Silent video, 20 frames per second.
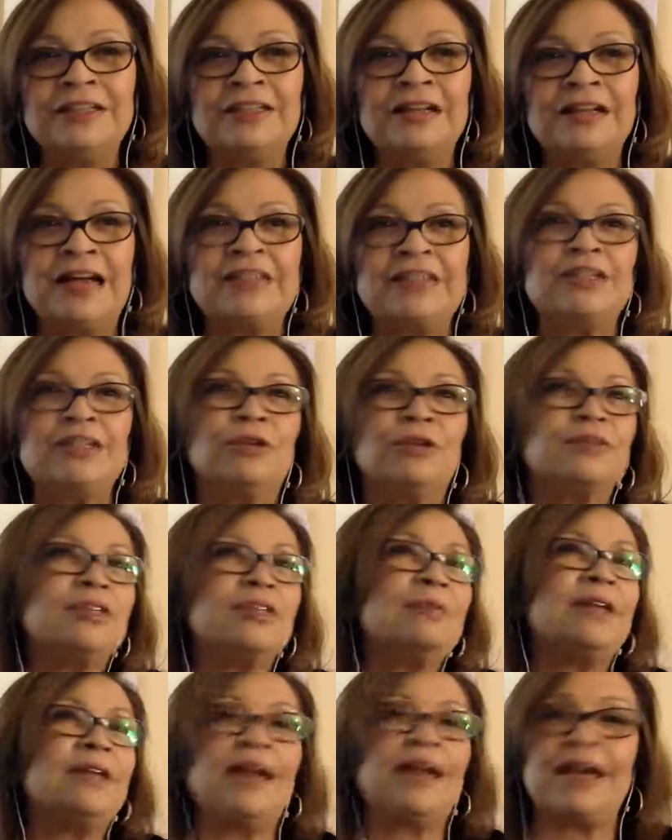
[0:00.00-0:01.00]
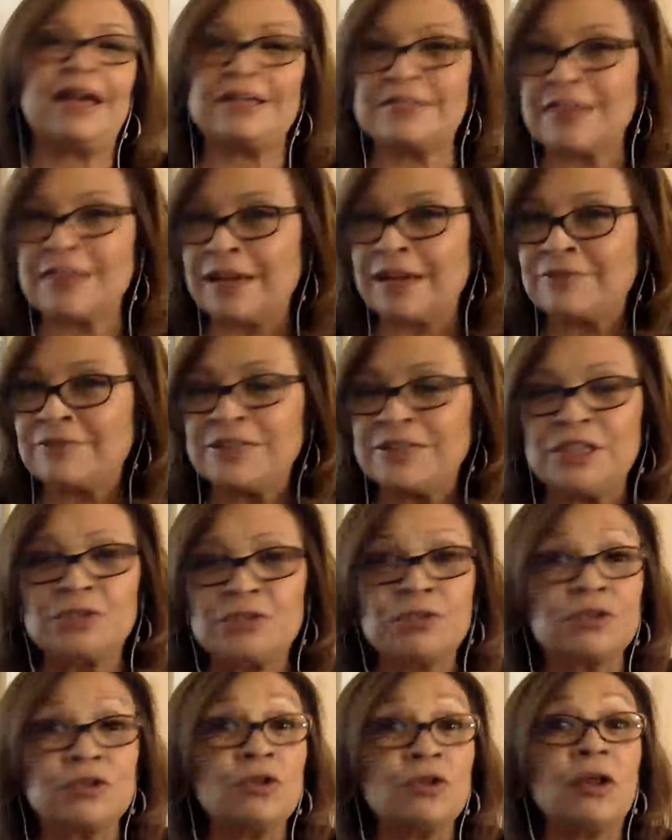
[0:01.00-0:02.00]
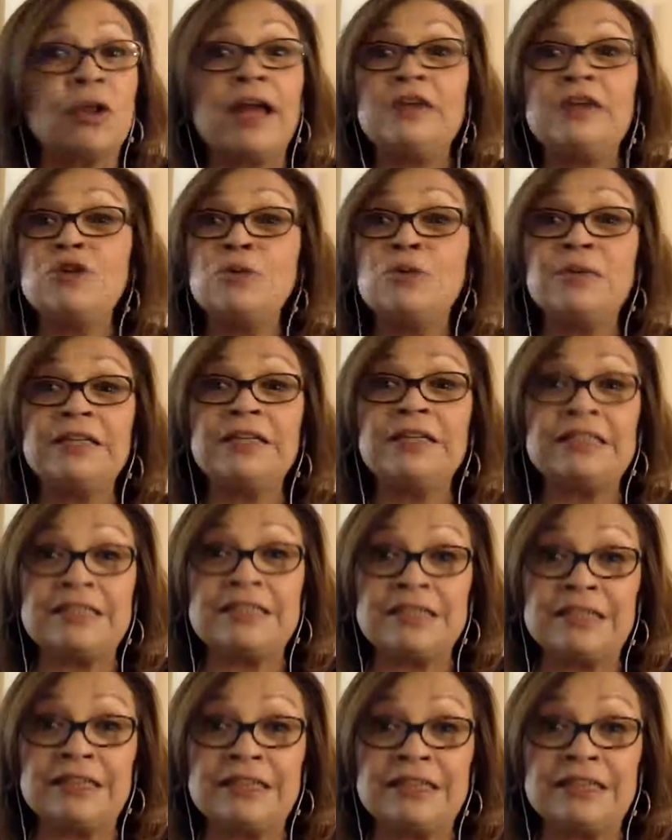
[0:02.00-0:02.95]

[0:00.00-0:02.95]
I said, oh, somebody has to have Teach with Soul, and nobody did.